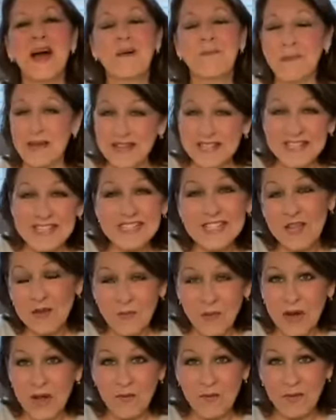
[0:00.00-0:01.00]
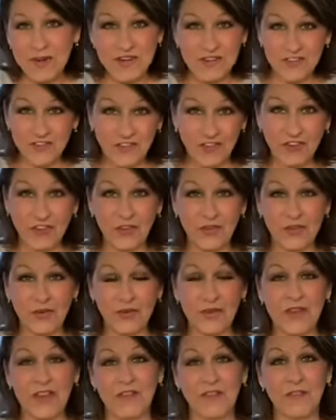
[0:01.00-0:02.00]
basically what I want to do
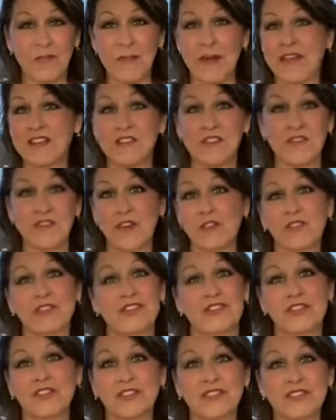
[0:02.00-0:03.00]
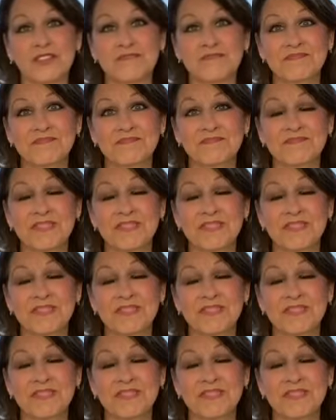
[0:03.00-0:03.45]
is my devotional.